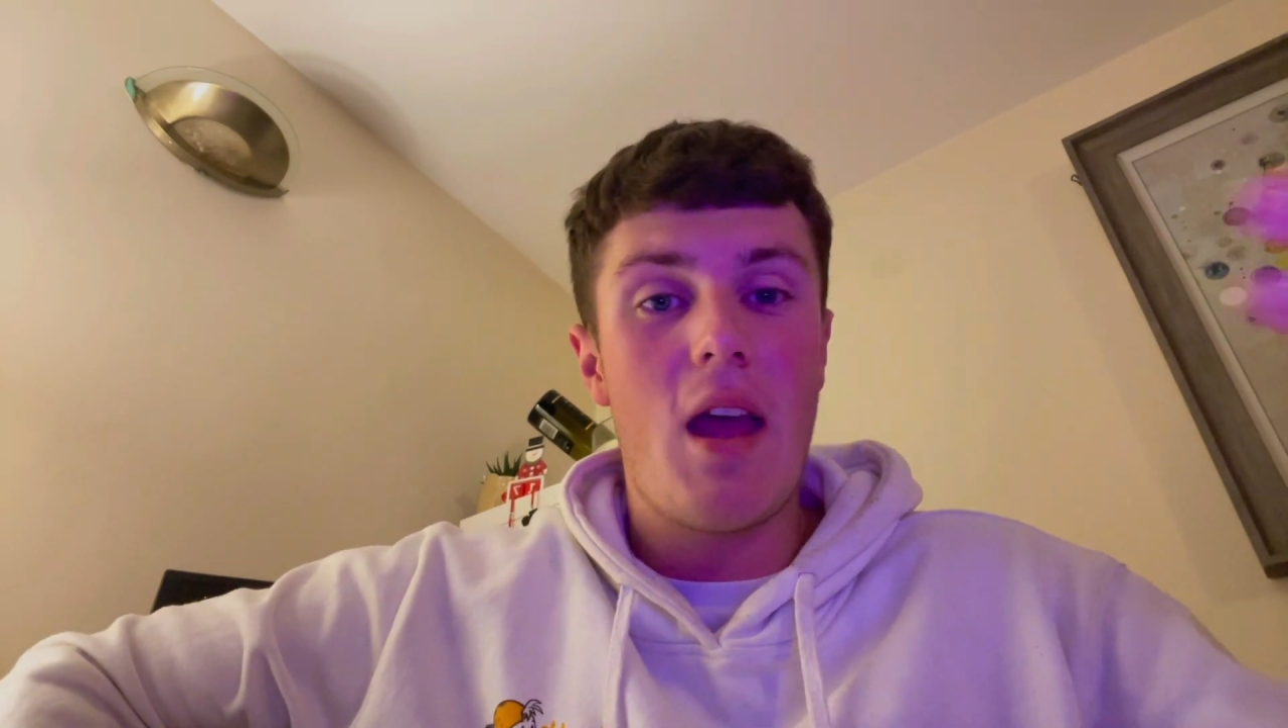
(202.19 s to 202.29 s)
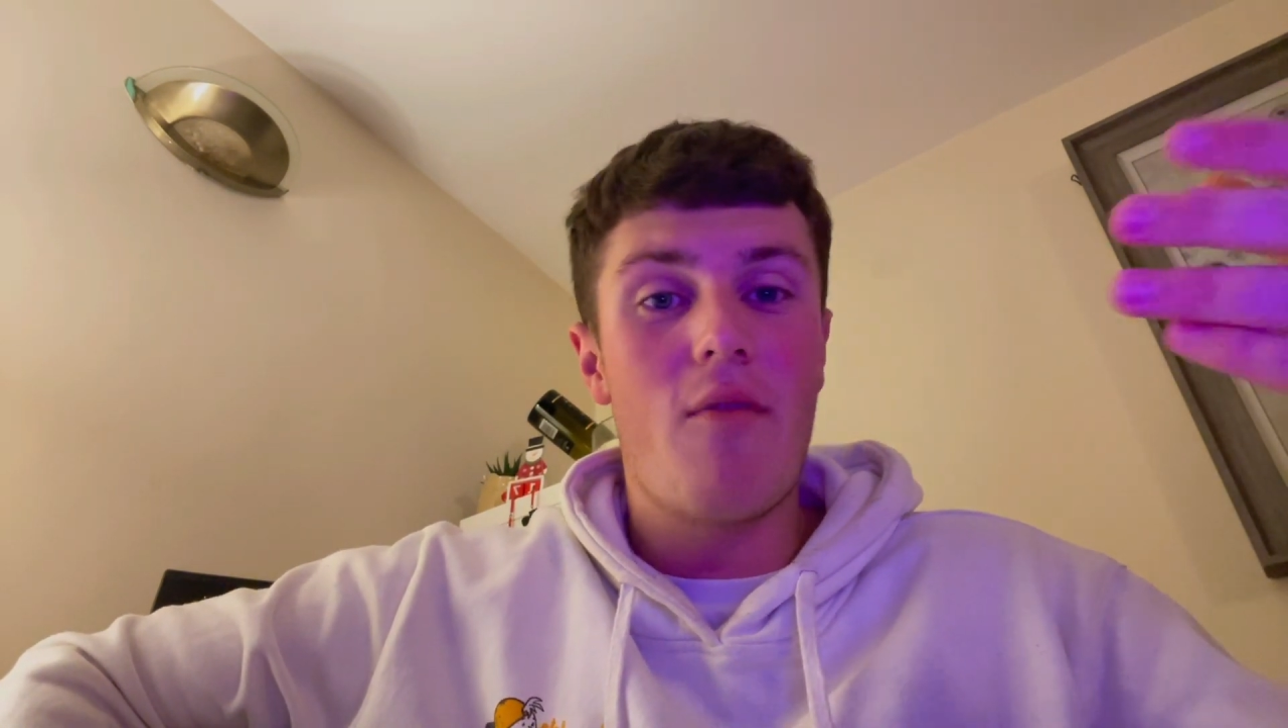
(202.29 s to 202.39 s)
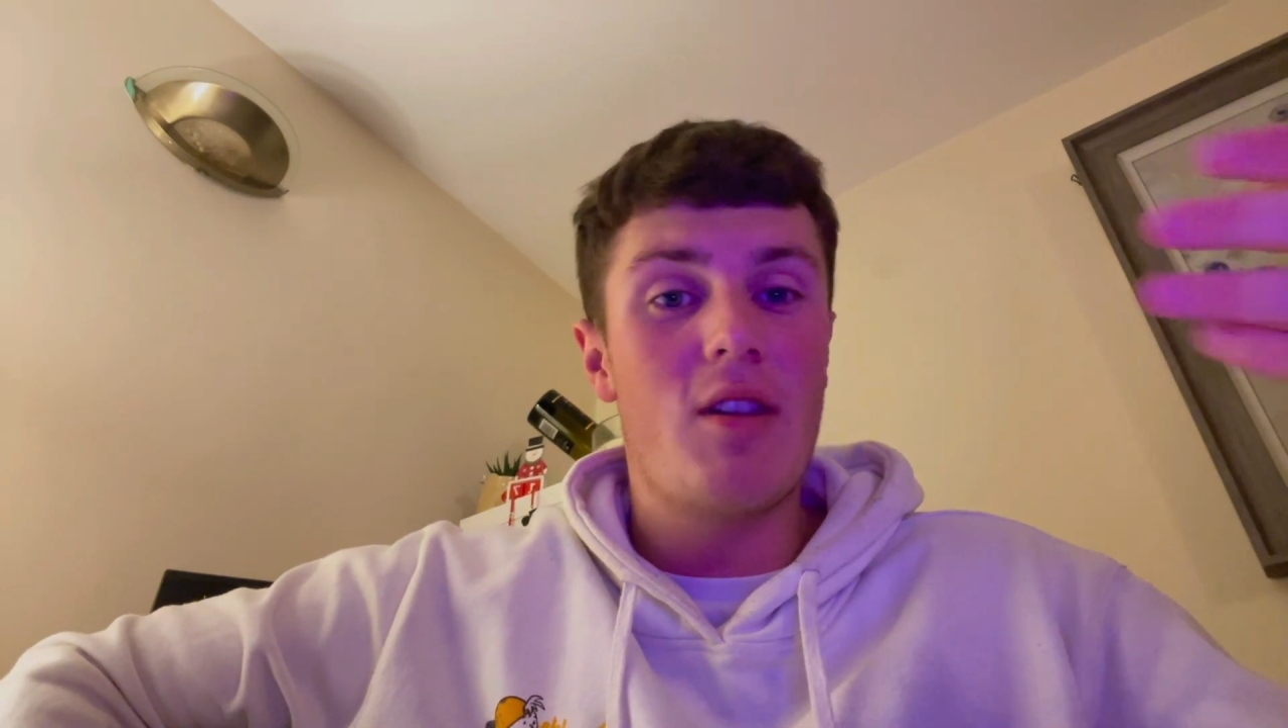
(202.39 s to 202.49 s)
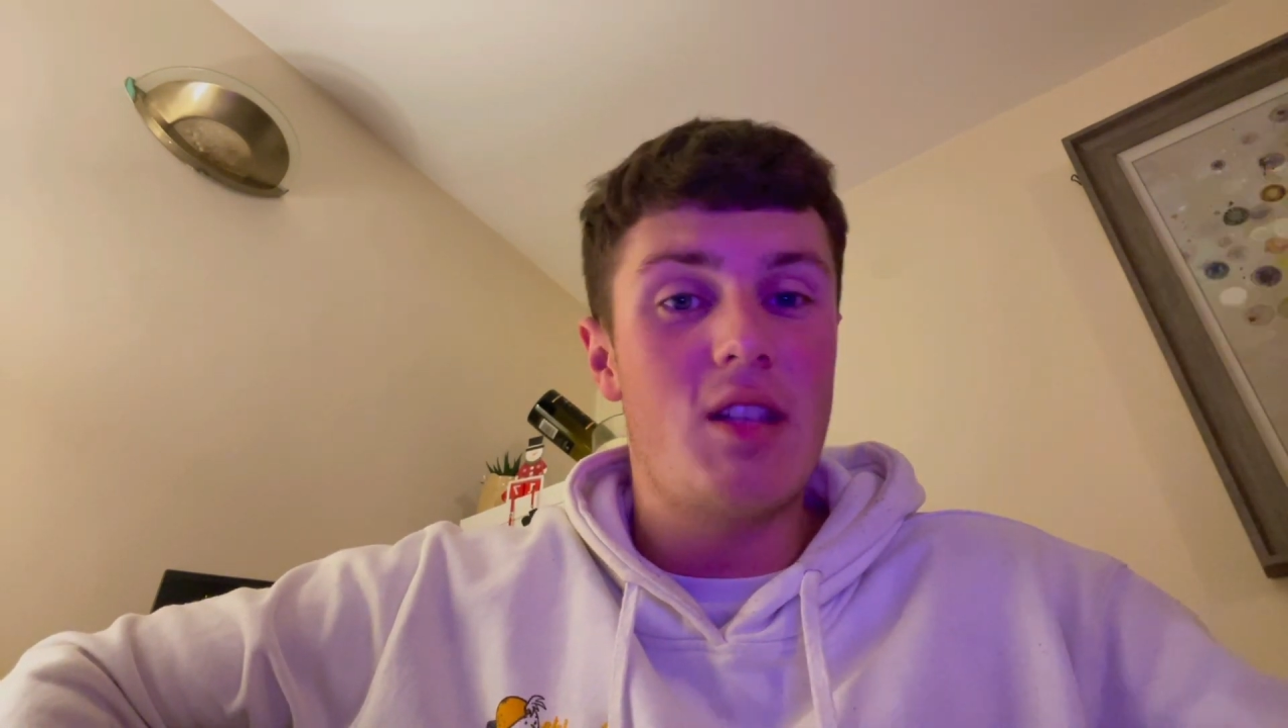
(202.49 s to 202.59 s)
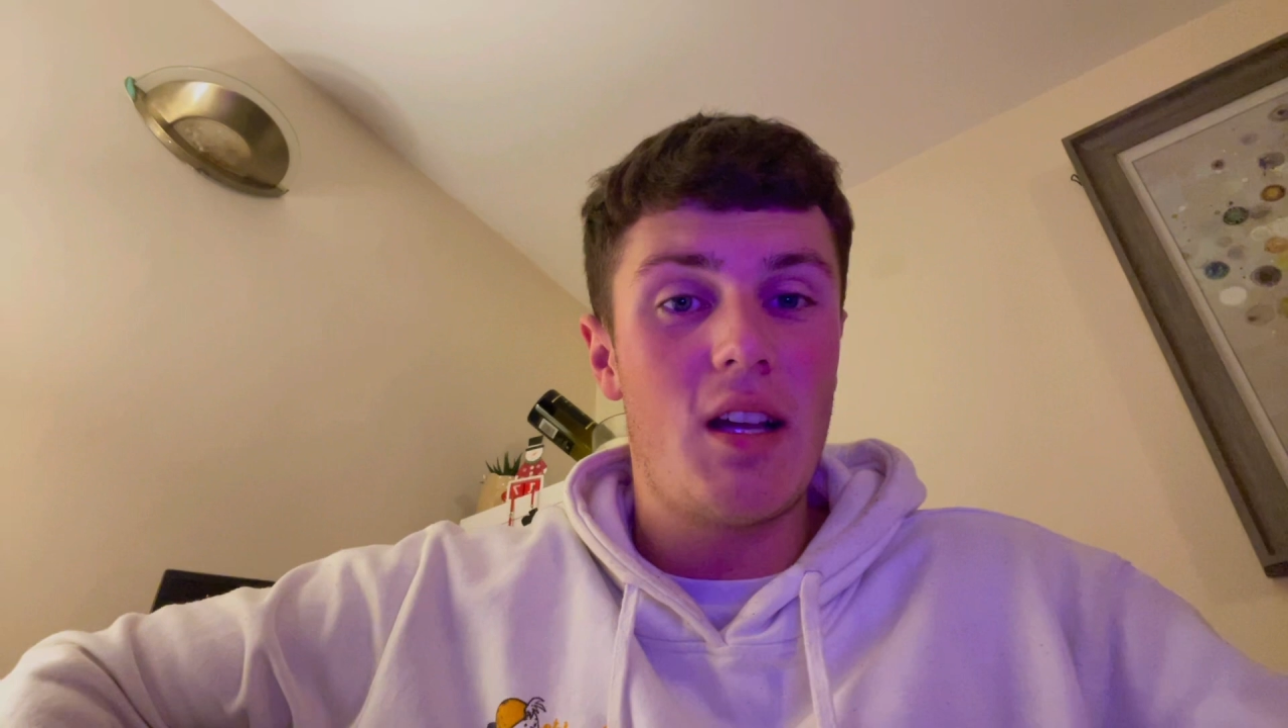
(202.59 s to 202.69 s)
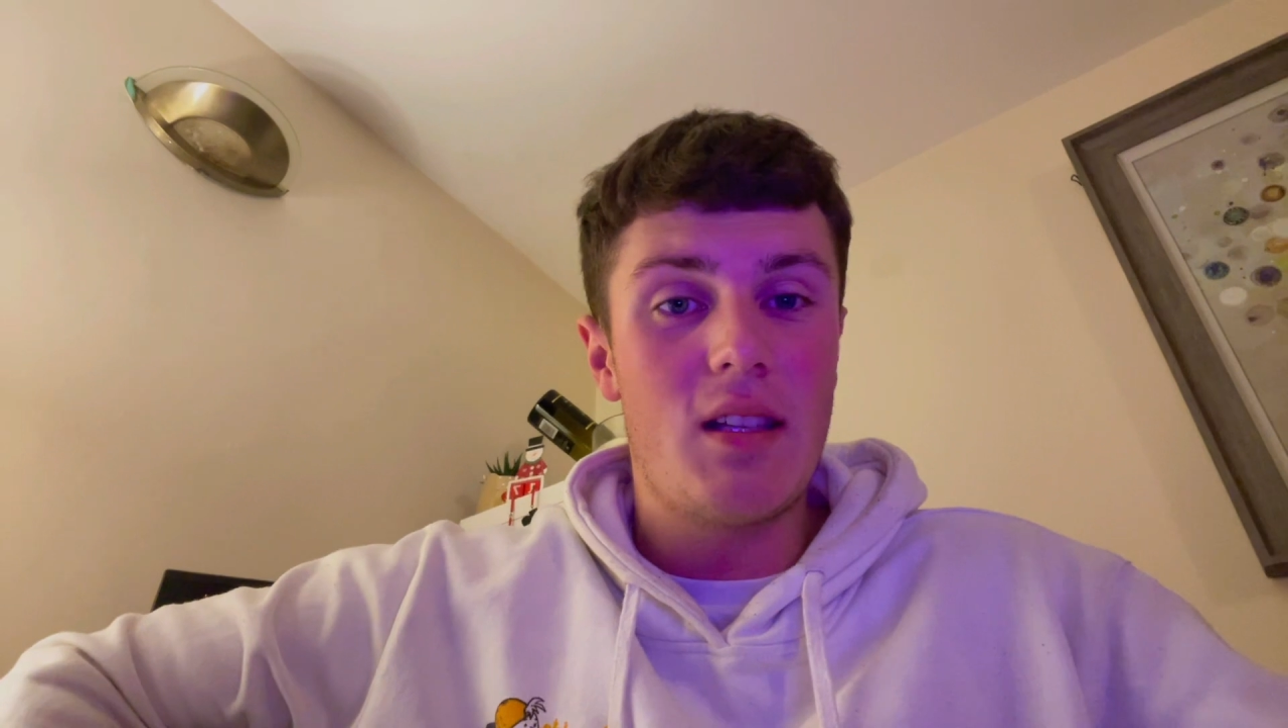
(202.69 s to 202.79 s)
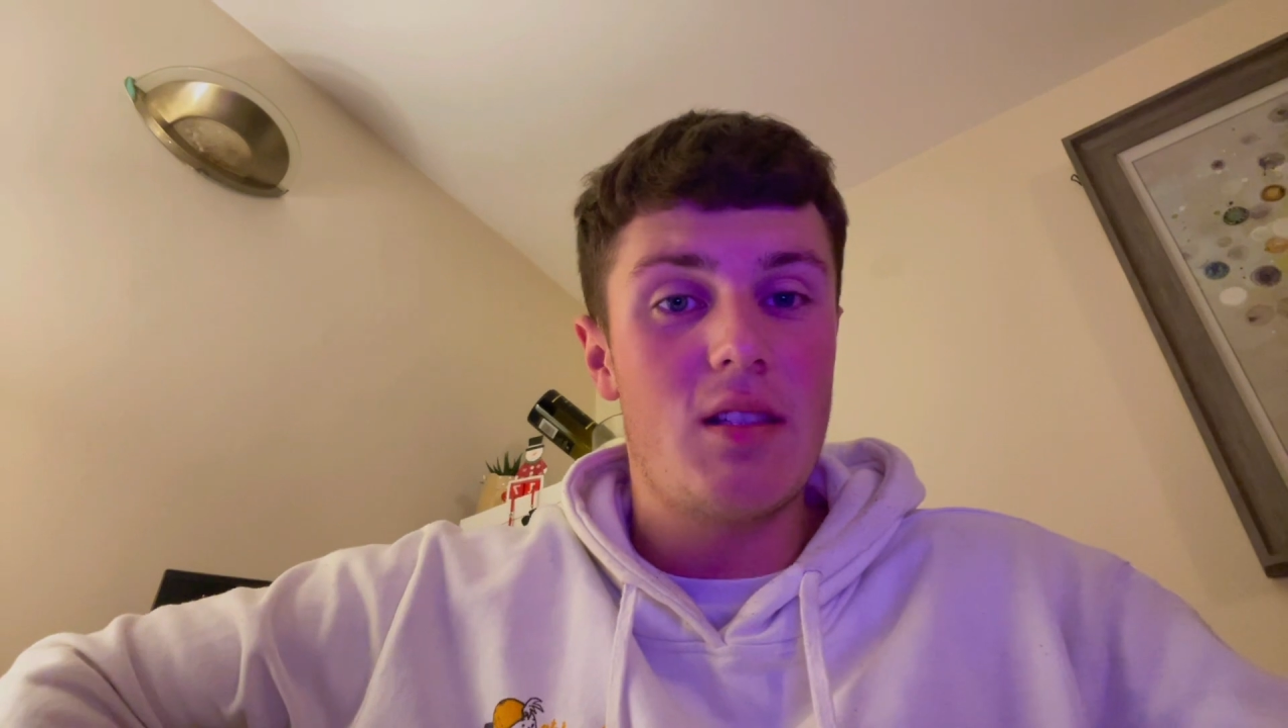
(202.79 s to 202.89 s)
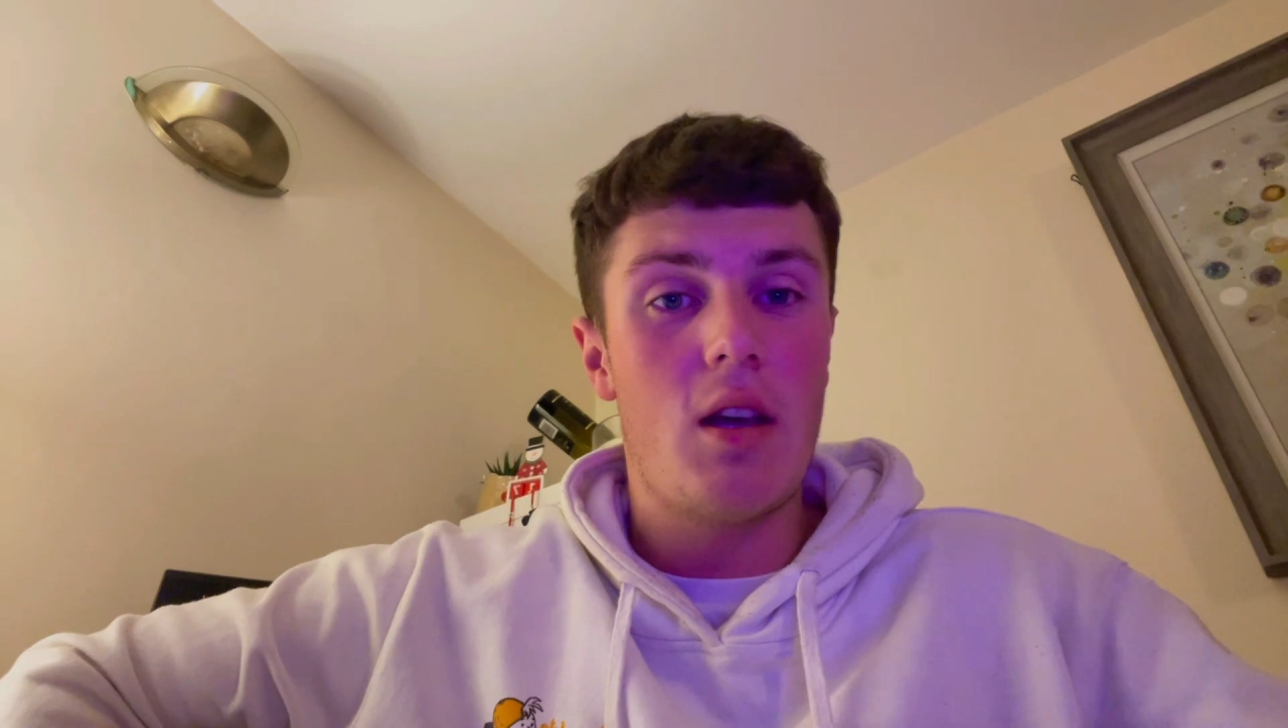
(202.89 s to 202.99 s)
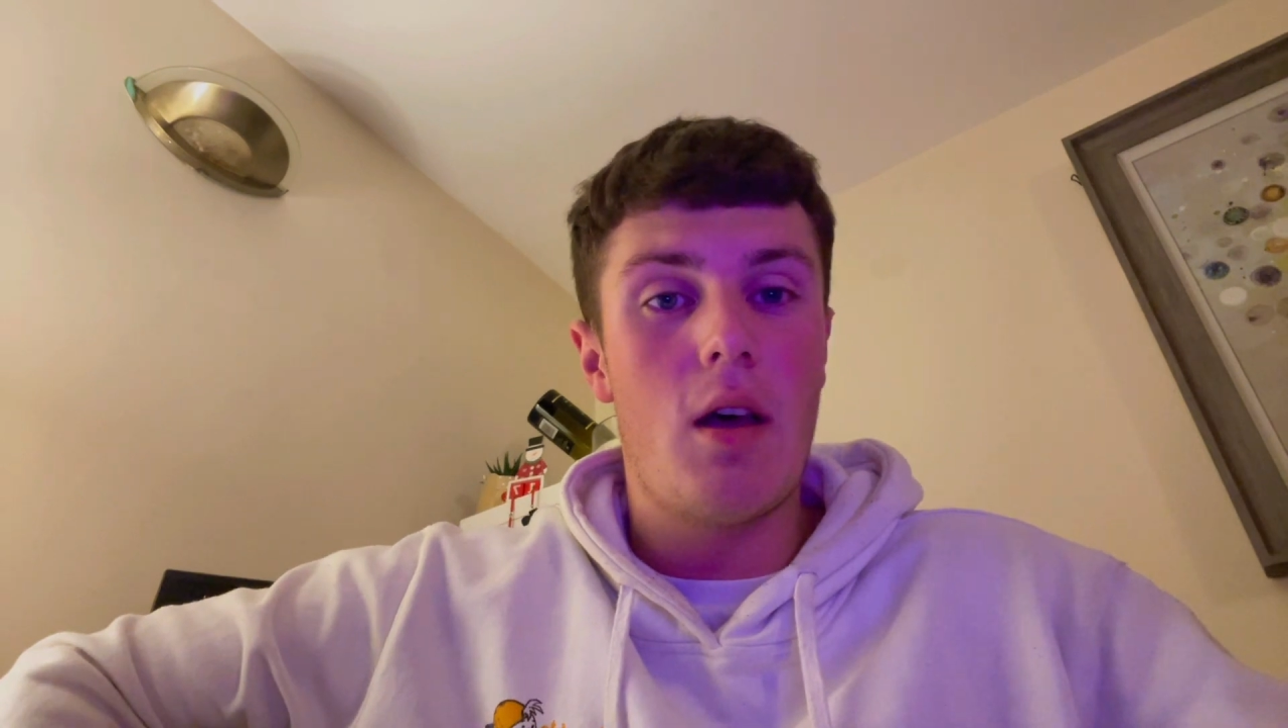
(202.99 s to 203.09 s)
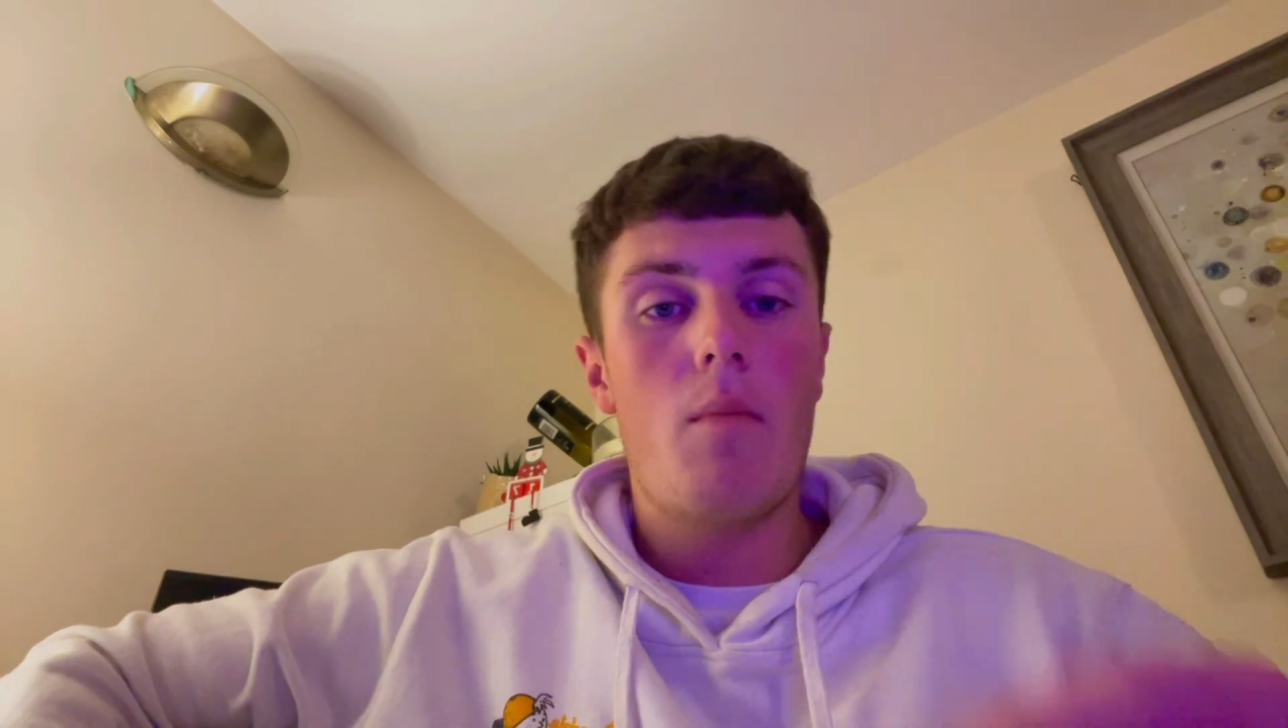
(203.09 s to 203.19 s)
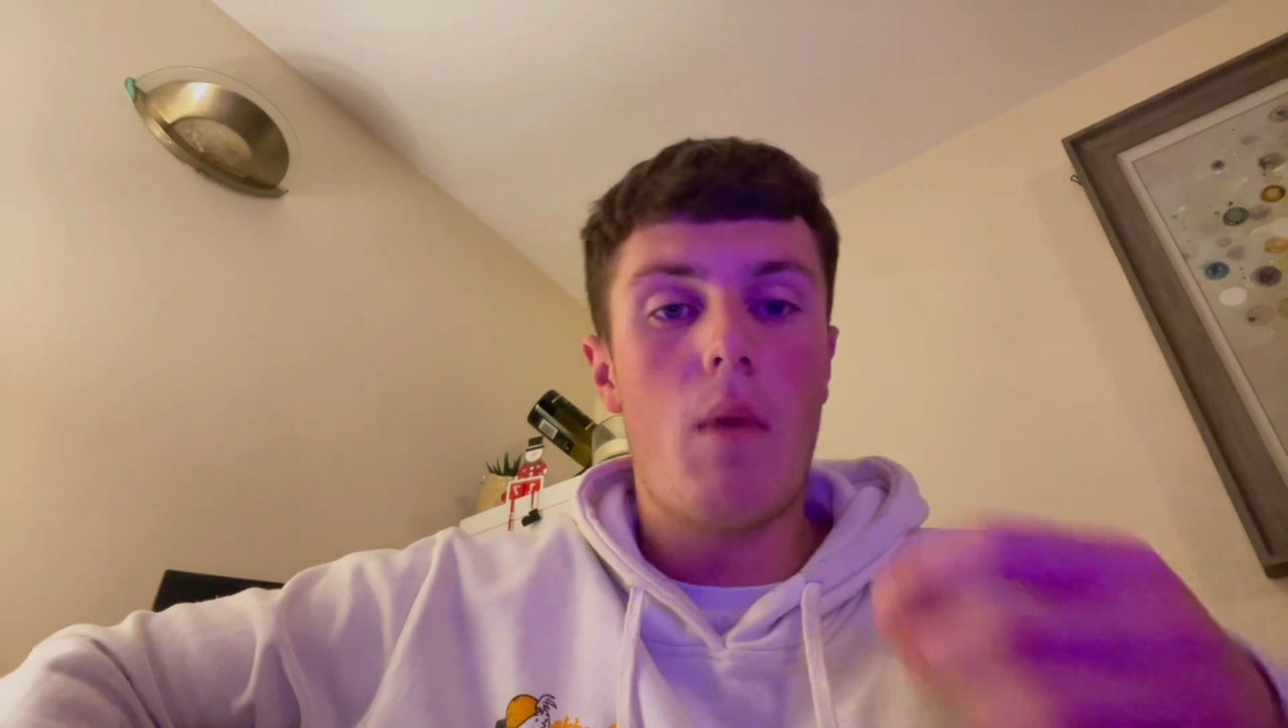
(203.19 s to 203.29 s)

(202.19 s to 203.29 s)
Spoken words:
and rejected her.